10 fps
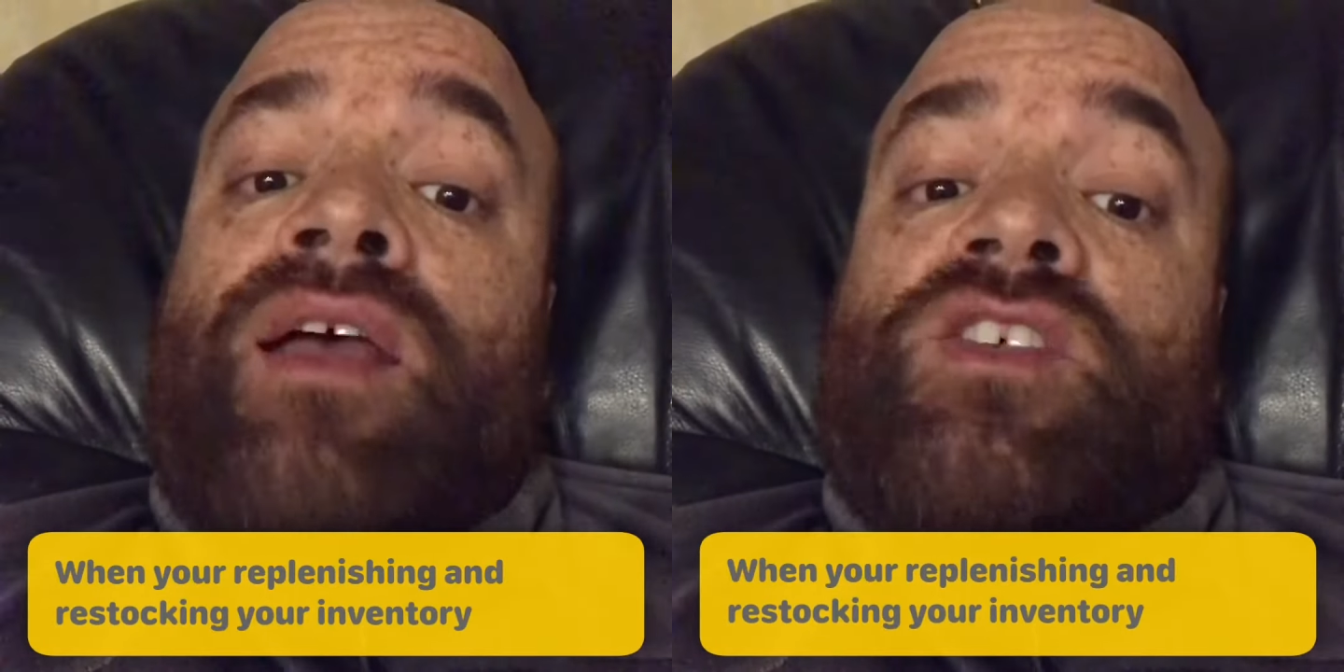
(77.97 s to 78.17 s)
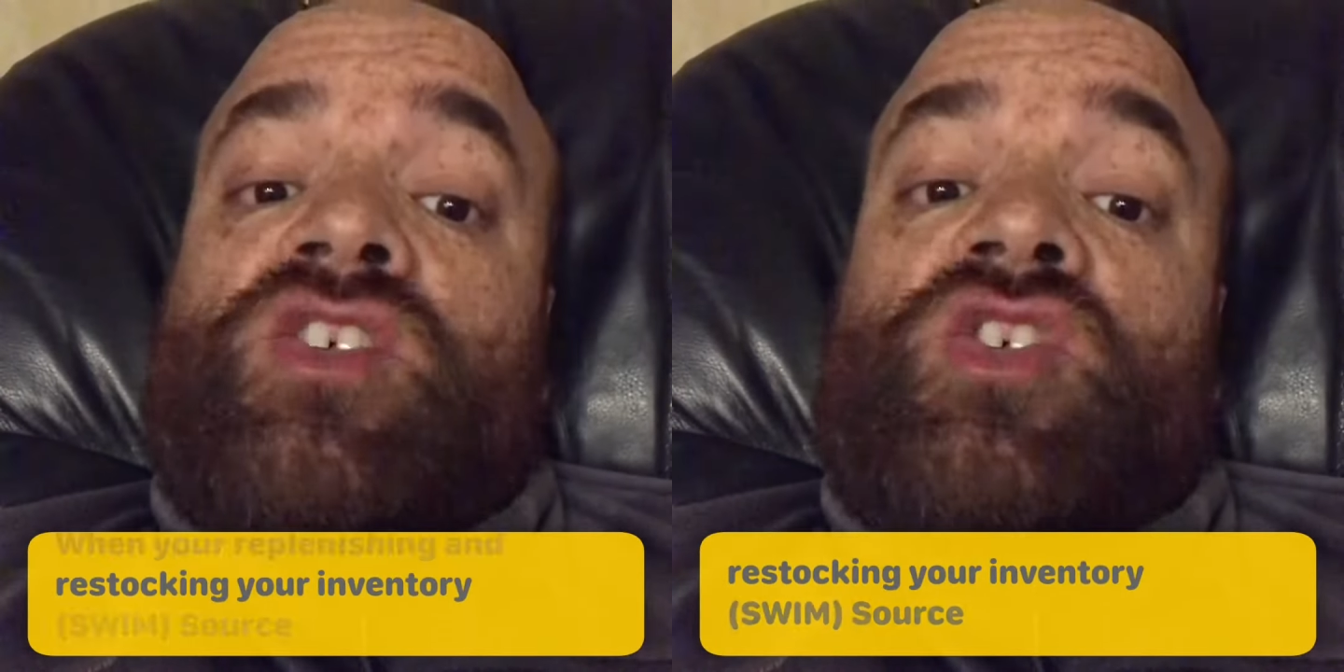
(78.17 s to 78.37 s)

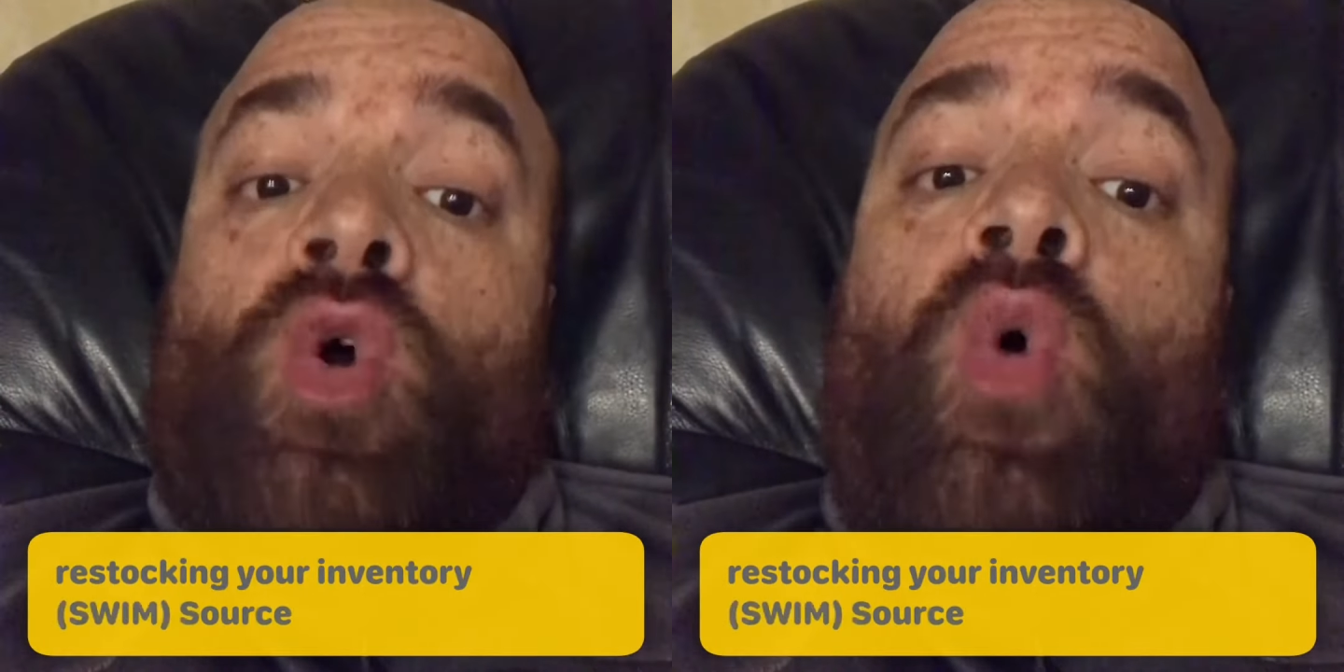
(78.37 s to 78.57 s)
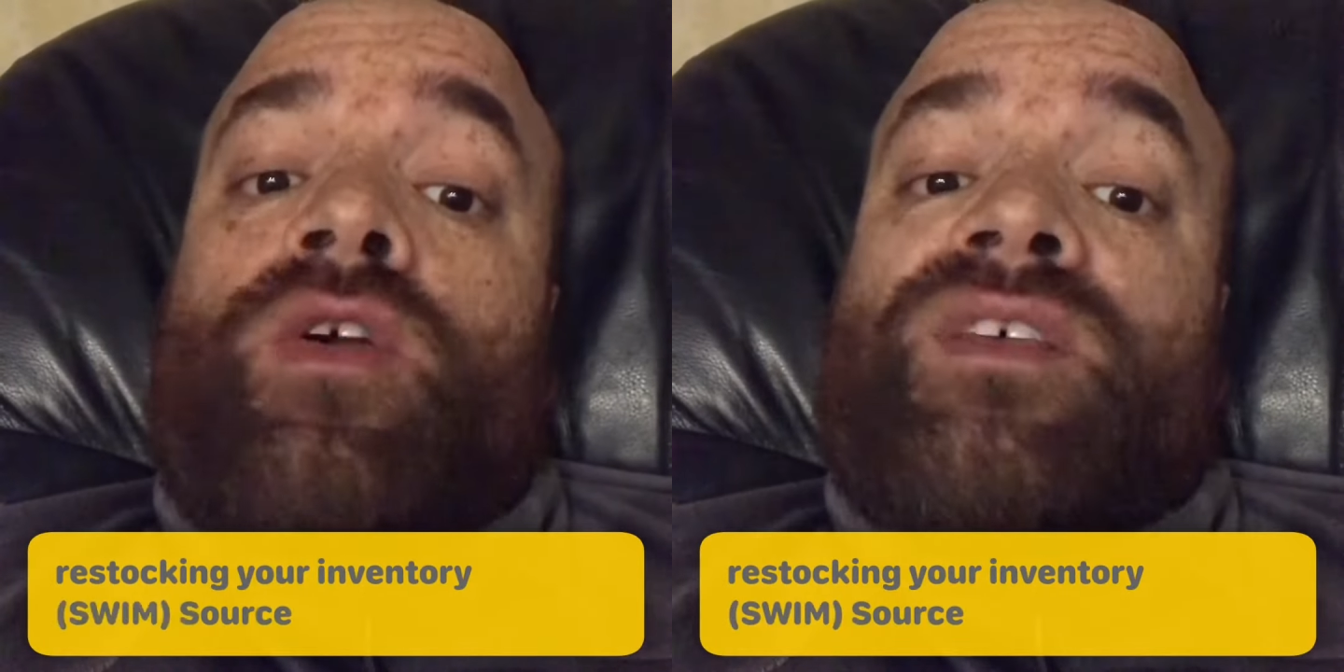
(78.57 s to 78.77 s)

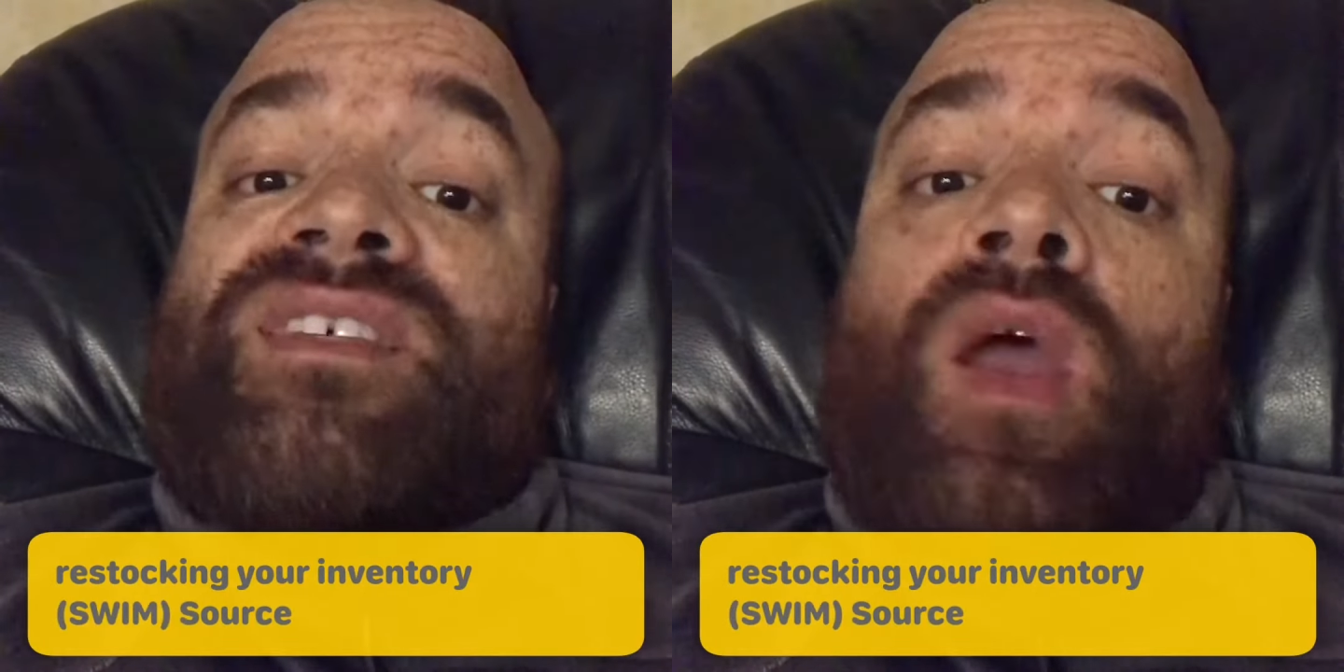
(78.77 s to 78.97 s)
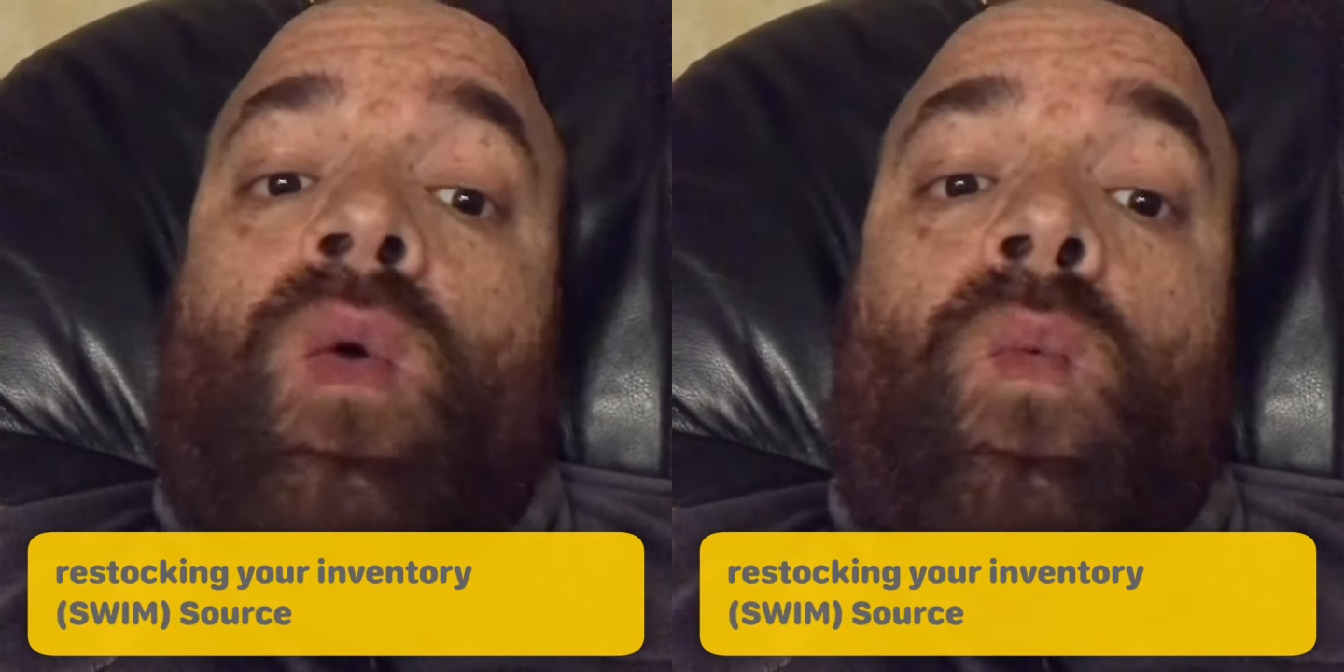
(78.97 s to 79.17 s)

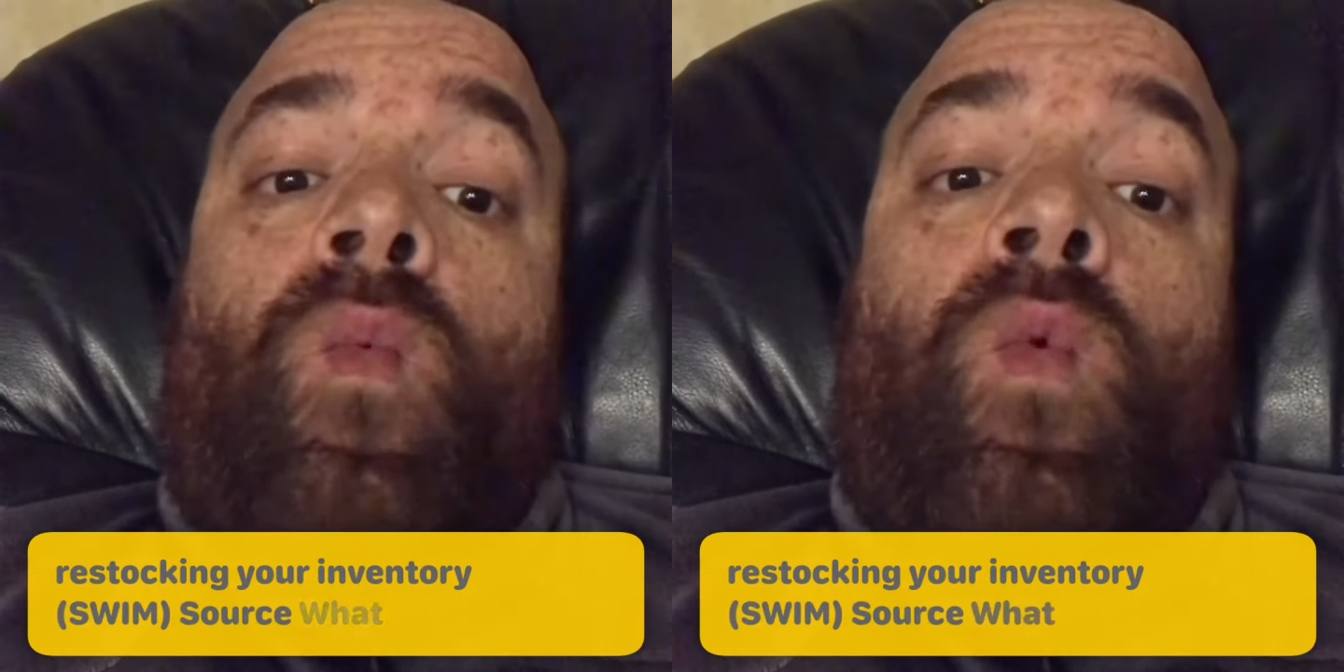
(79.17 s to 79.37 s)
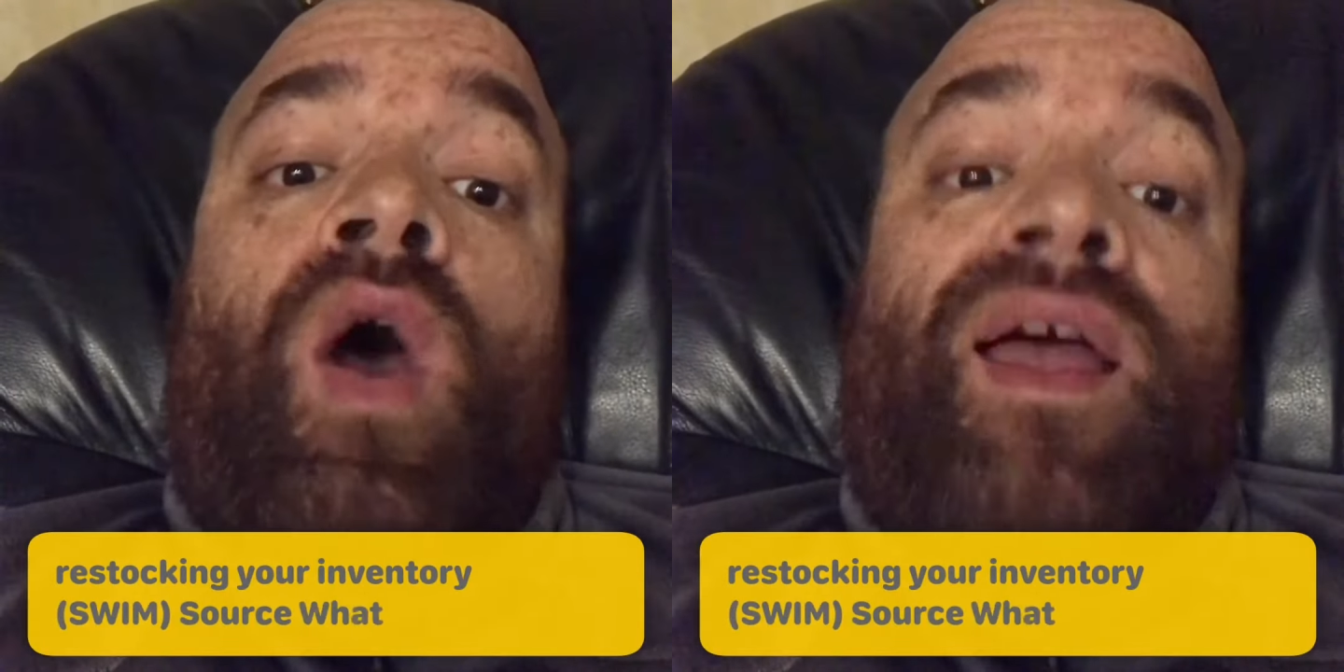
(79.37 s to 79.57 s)
source
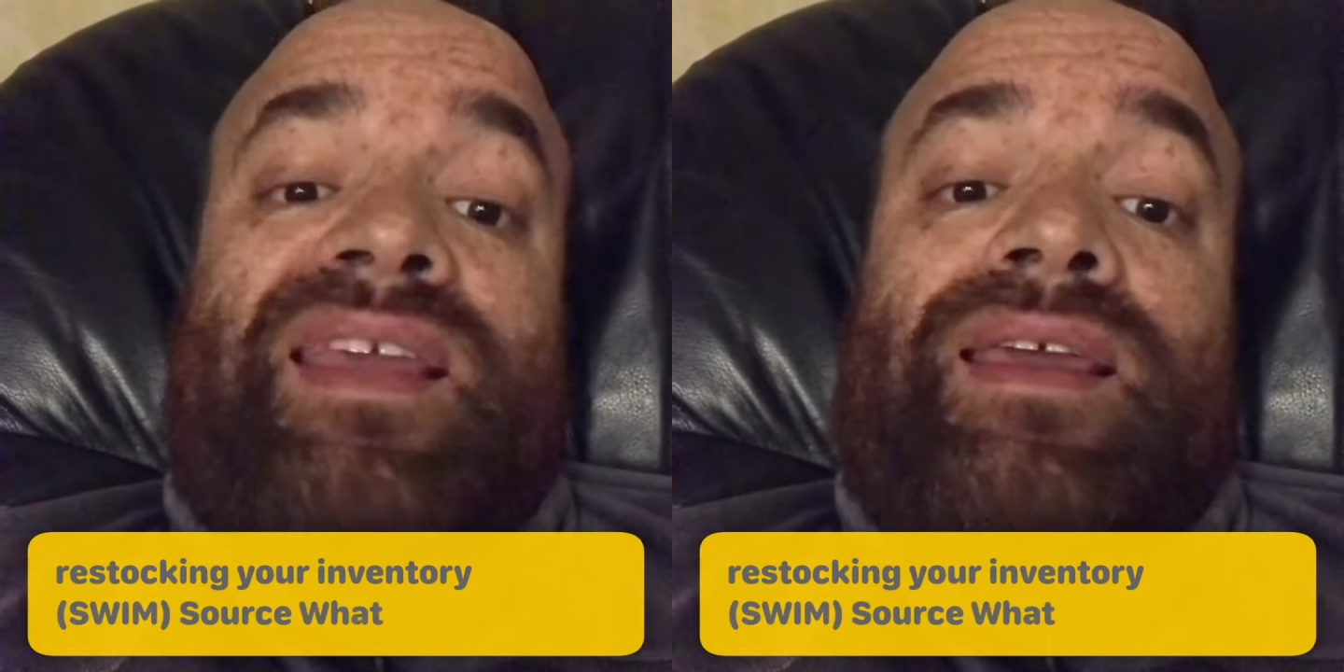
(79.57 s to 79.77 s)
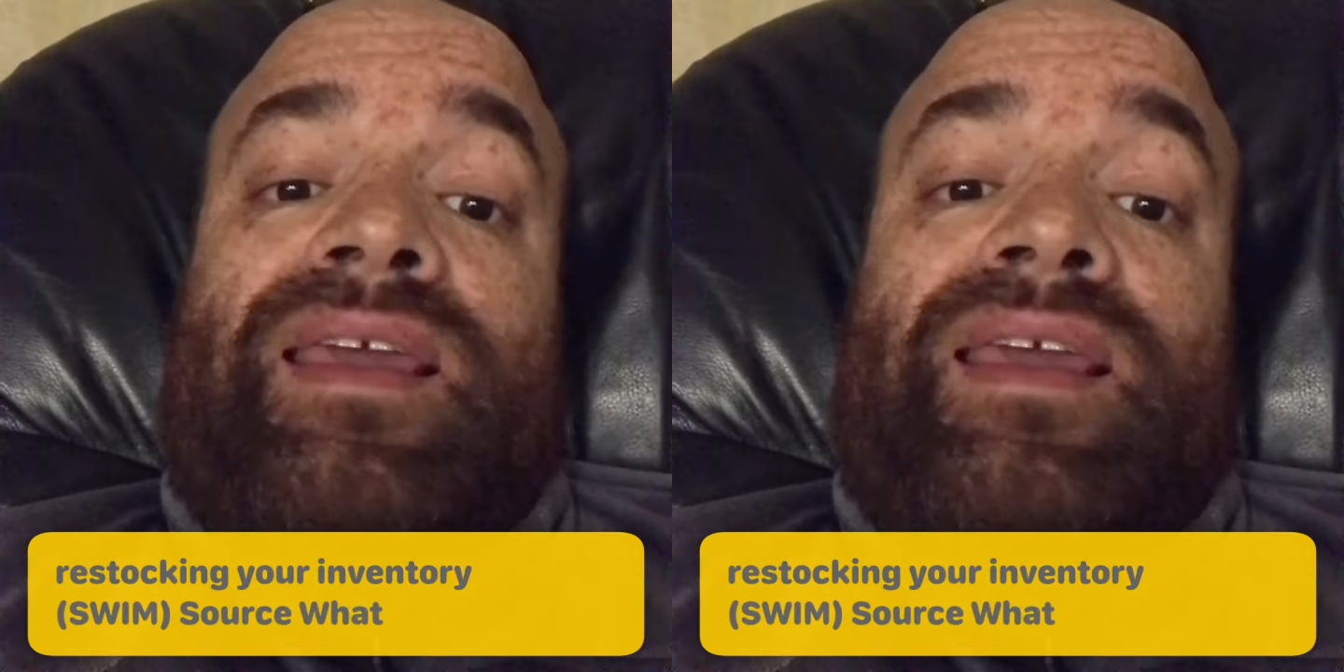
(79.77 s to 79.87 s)
what